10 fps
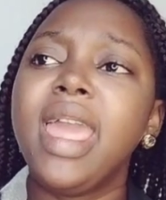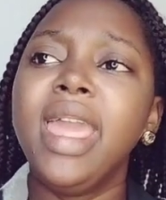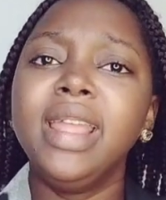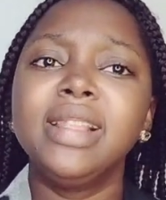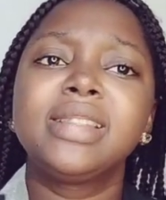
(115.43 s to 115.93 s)

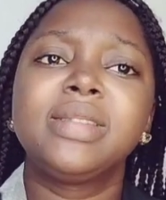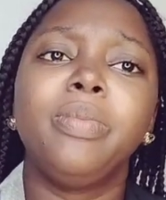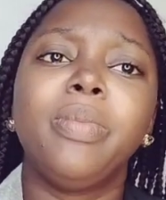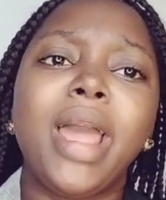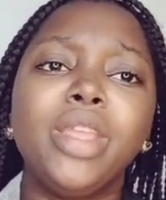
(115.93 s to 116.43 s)
end
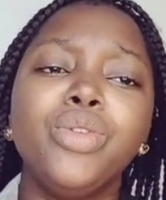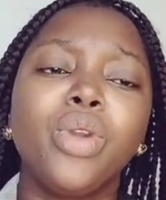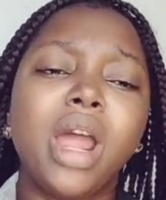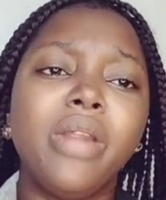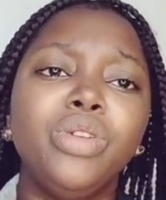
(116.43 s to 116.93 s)
by
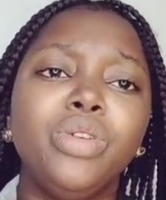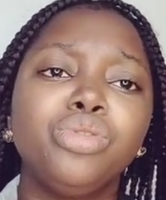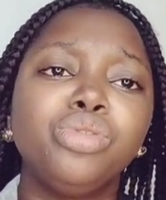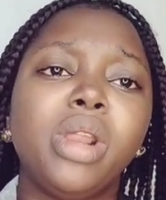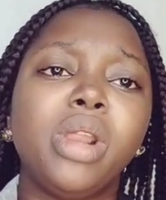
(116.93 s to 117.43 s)
you carrying your
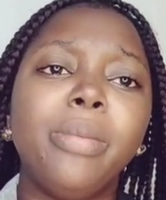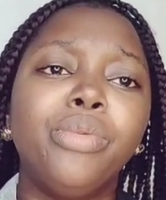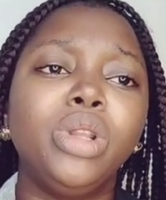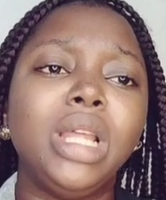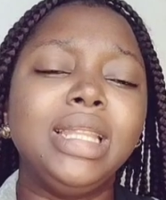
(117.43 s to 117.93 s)
children
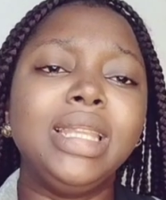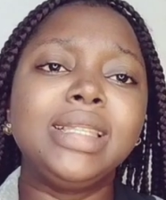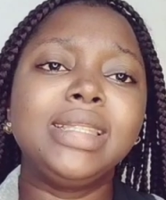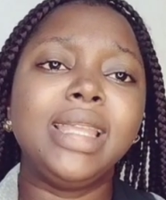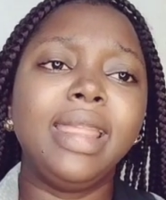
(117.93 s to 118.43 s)
abroad and they
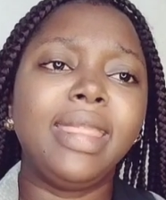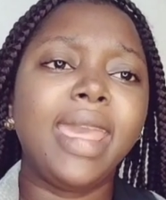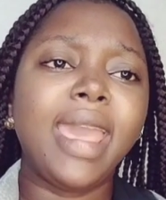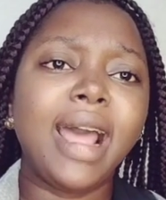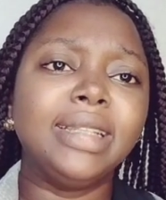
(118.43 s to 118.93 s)
staying
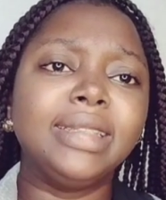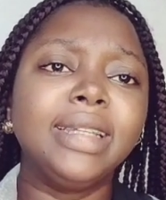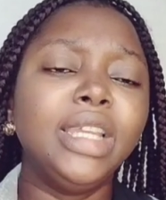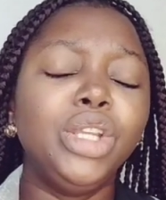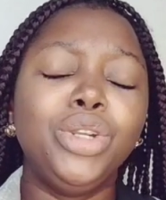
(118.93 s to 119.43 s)
there and
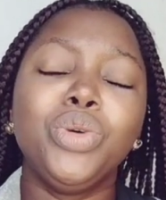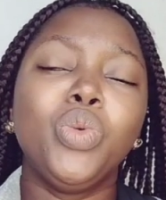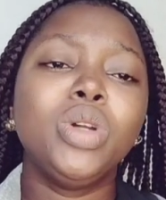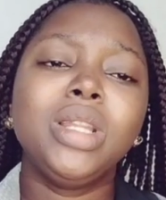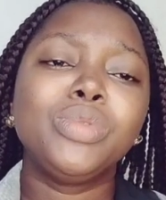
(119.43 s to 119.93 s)
you don't
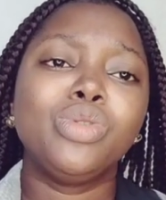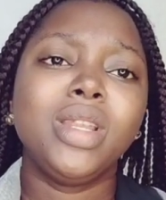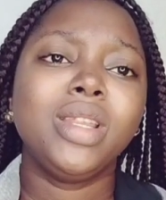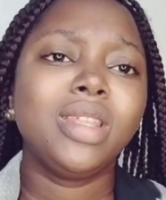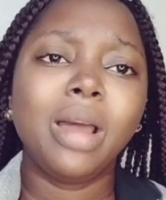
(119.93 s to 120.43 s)
want them to know
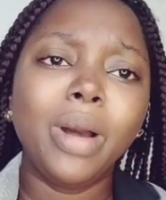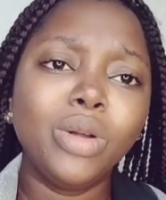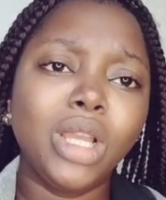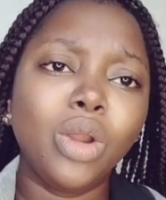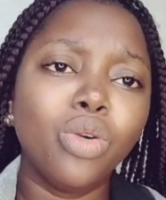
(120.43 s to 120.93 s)
anything
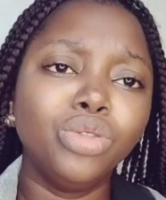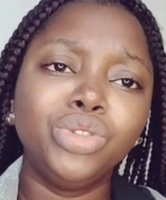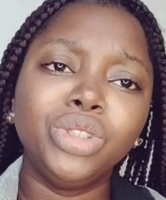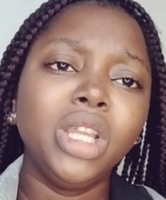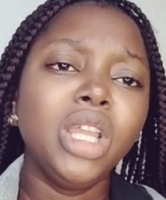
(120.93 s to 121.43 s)
about their
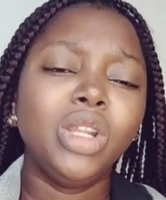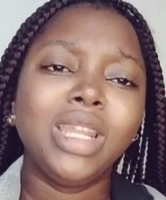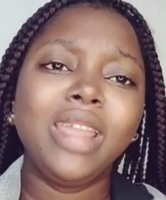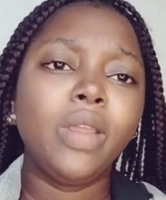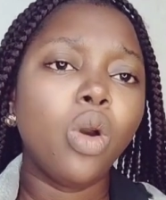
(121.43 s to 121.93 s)
country,
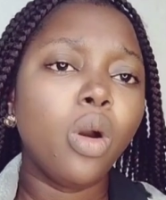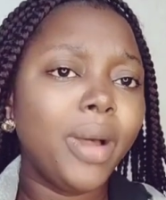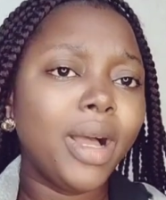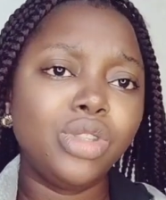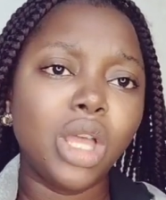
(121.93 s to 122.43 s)
that if they come
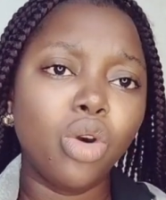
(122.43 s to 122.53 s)
back to their